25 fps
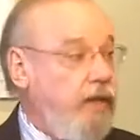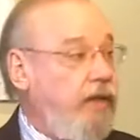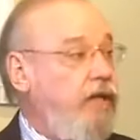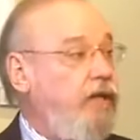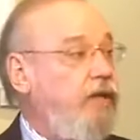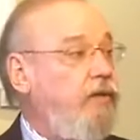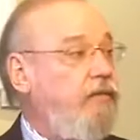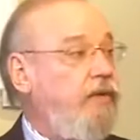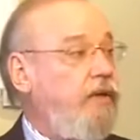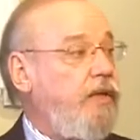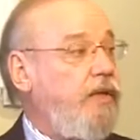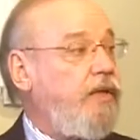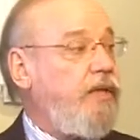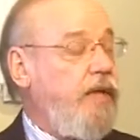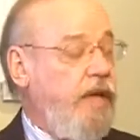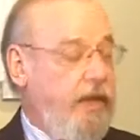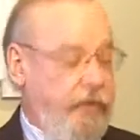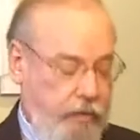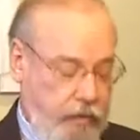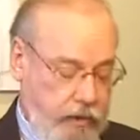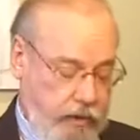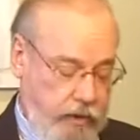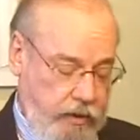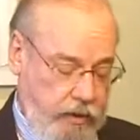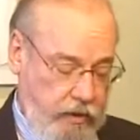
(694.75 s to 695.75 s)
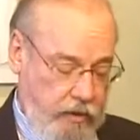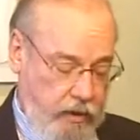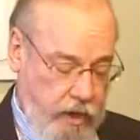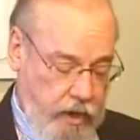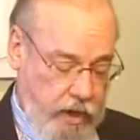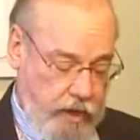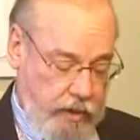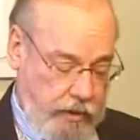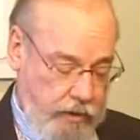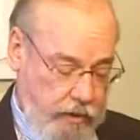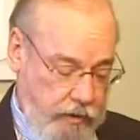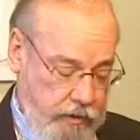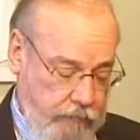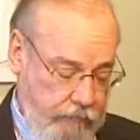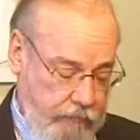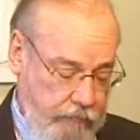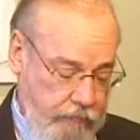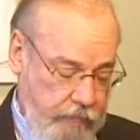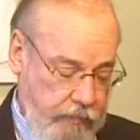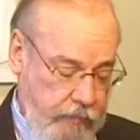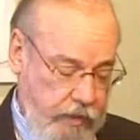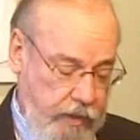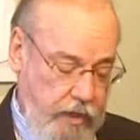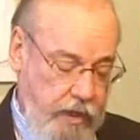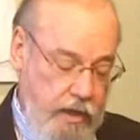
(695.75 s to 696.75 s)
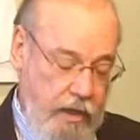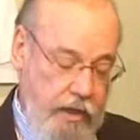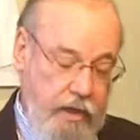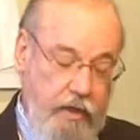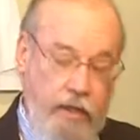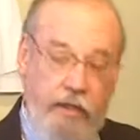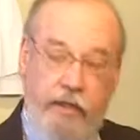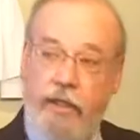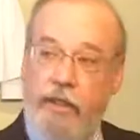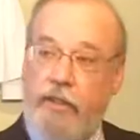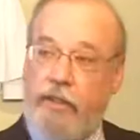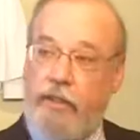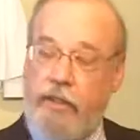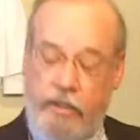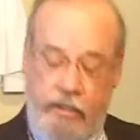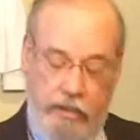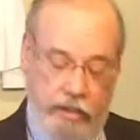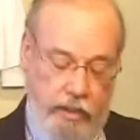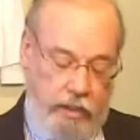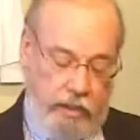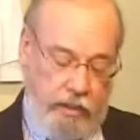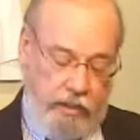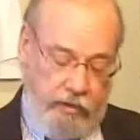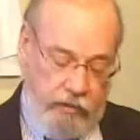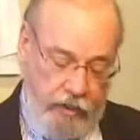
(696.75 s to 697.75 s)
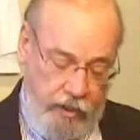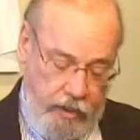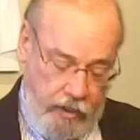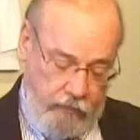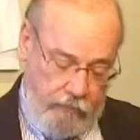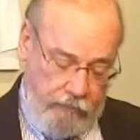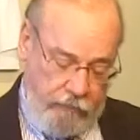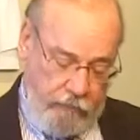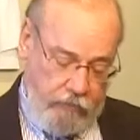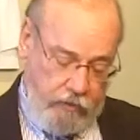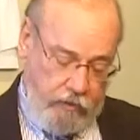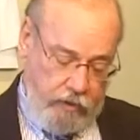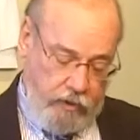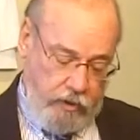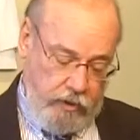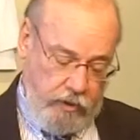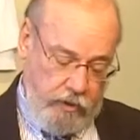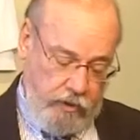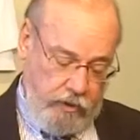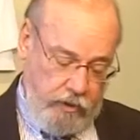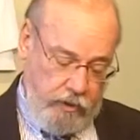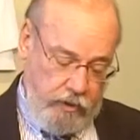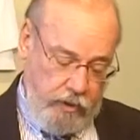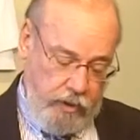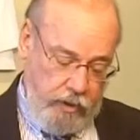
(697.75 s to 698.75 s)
even death on the cross. Get this. Therefore,